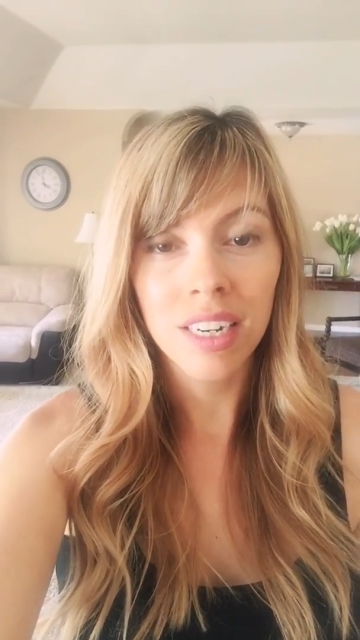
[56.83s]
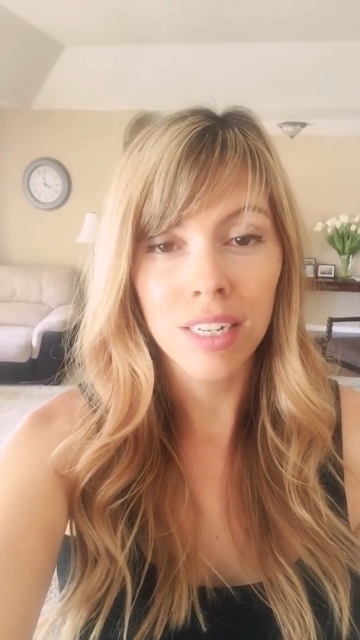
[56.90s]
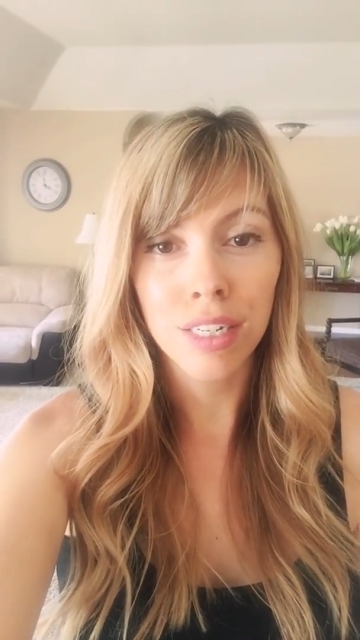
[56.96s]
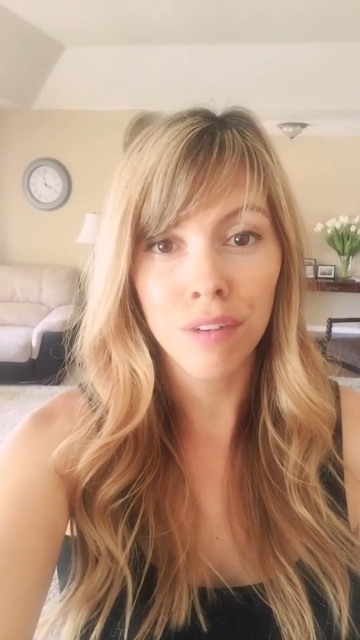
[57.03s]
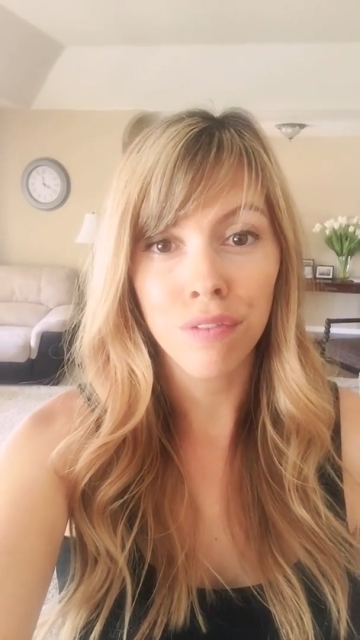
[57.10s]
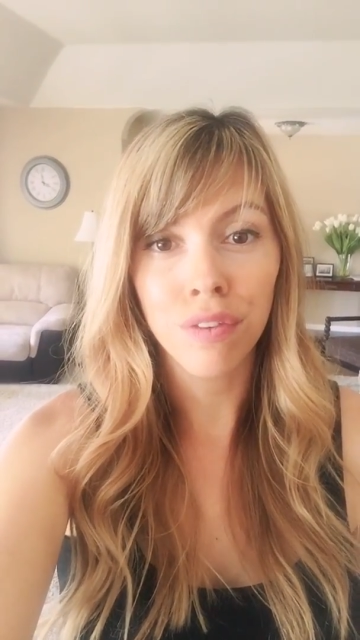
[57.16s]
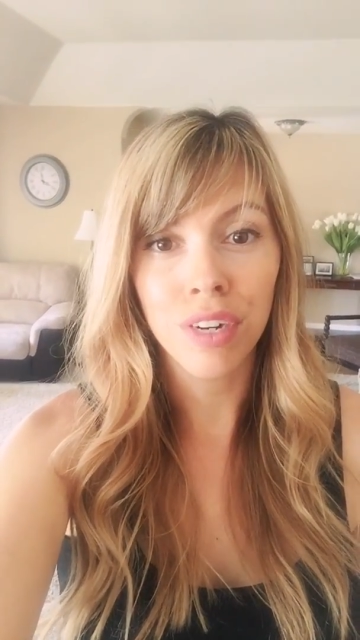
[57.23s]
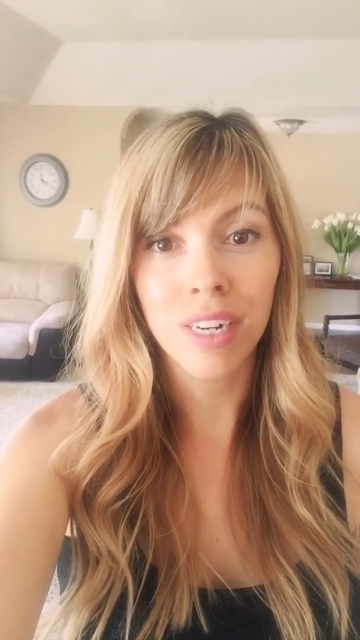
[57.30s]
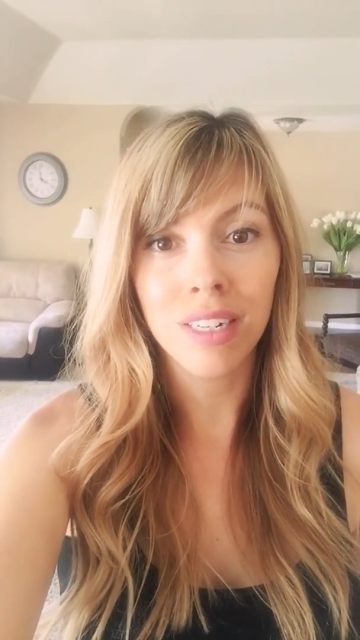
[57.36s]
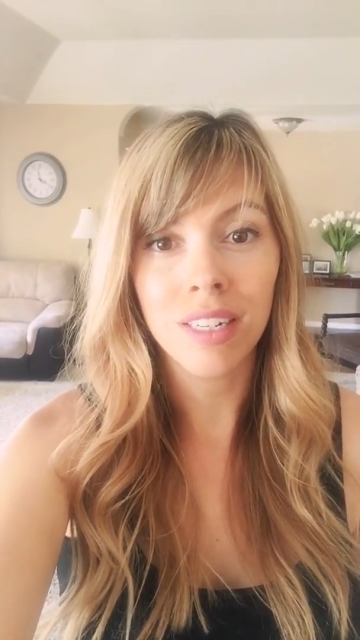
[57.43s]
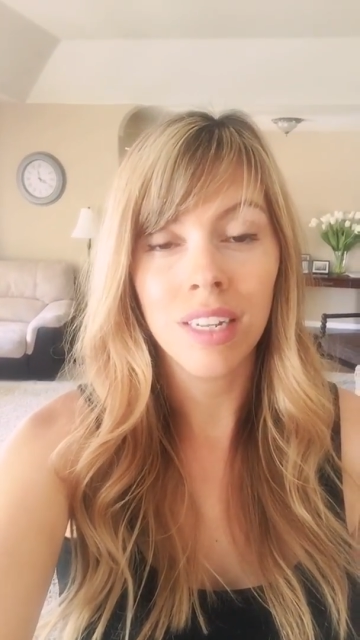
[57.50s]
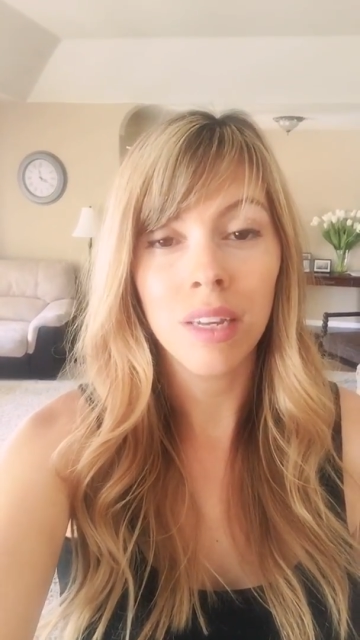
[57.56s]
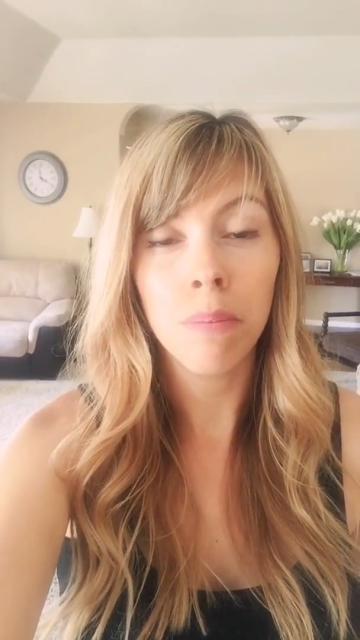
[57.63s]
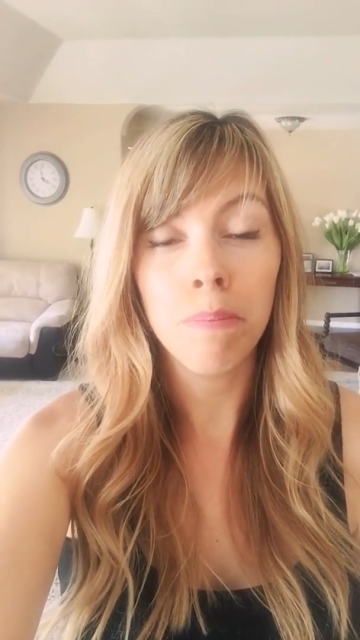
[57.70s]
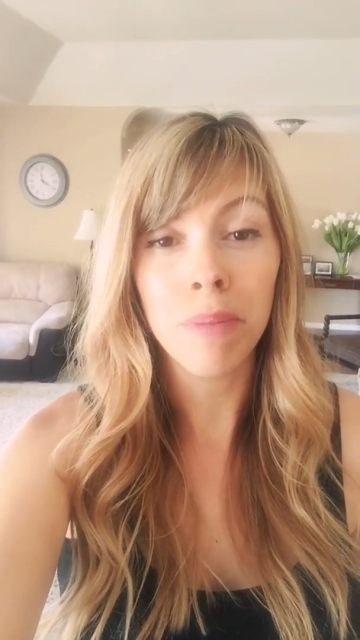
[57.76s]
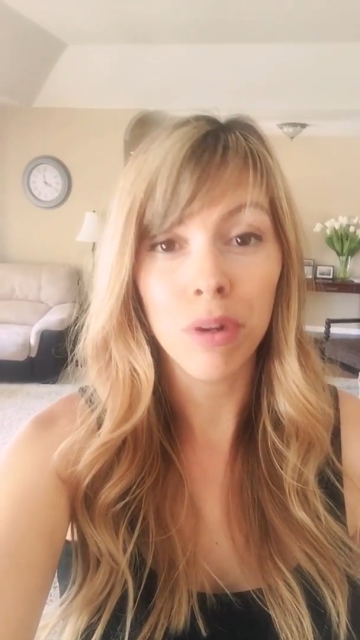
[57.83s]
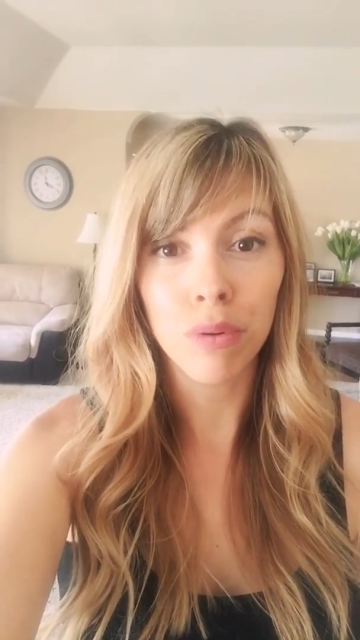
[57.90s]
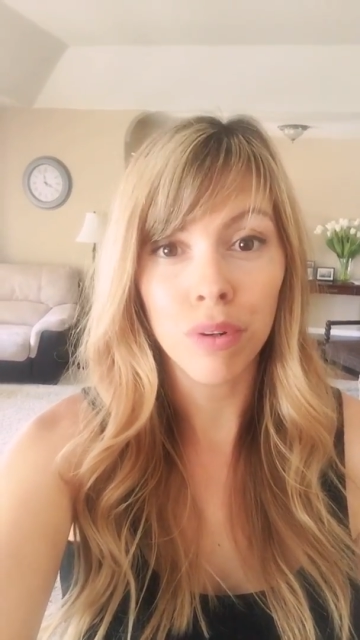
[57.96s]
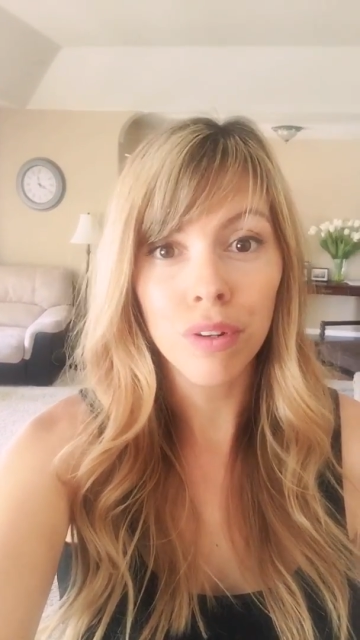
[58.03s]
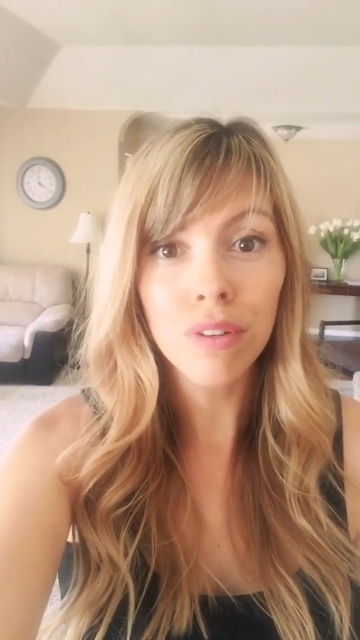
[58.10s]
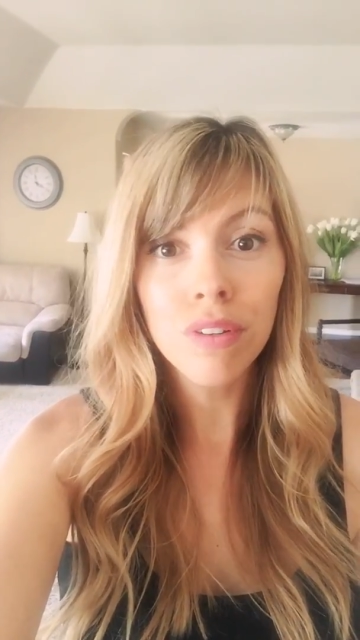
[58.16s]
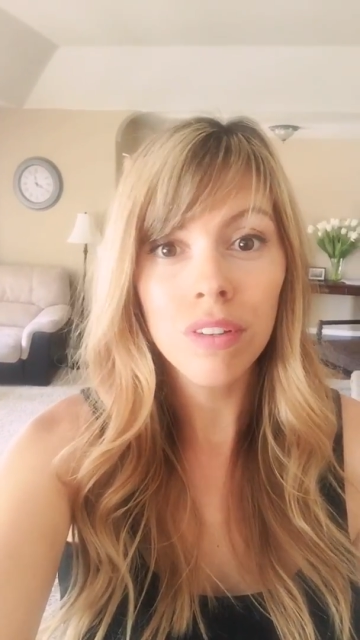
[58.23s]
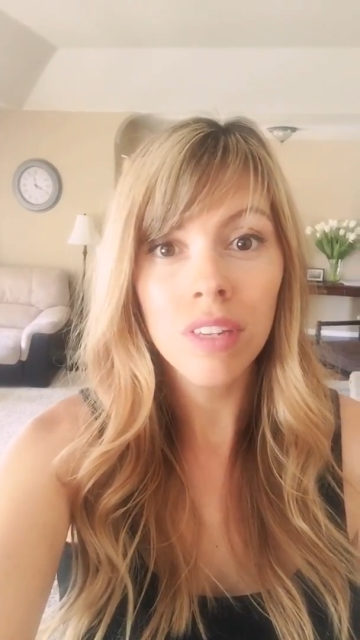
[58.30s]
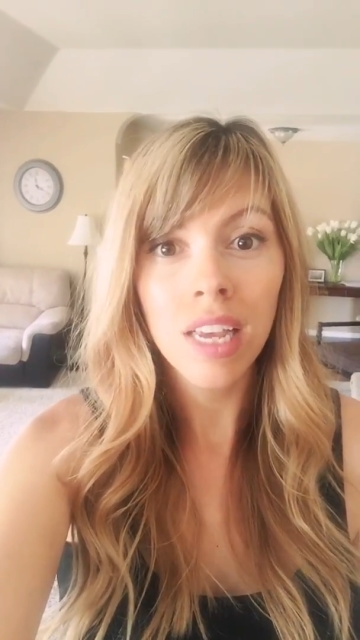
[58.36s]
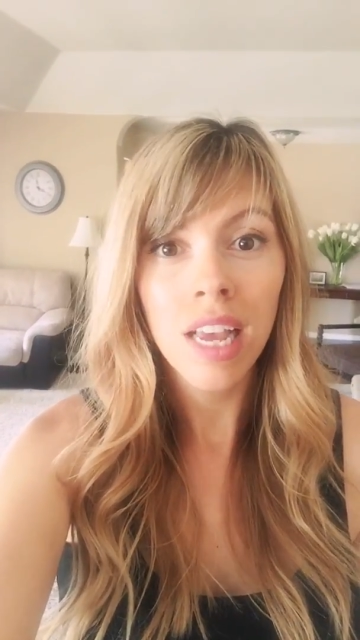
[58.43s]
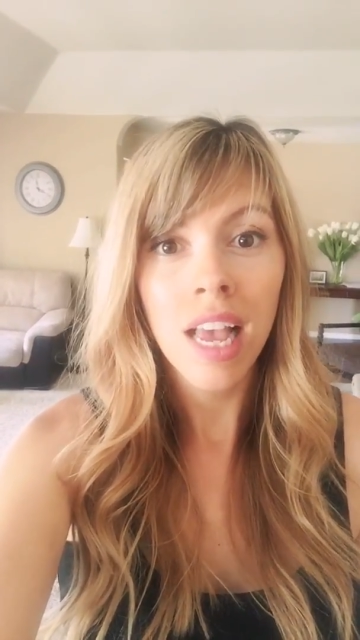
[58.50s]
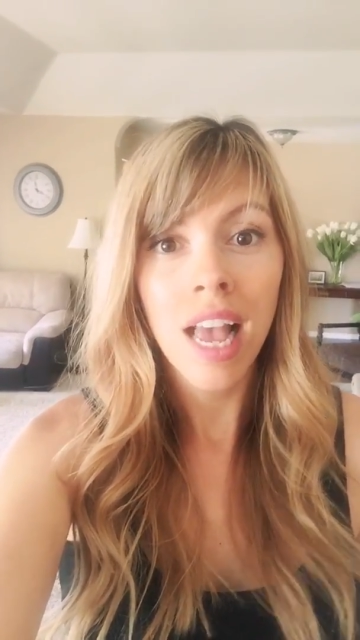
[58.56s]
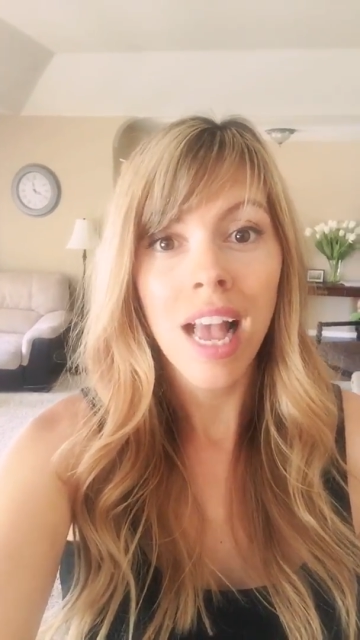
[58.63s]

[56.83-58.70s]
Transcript: different minerals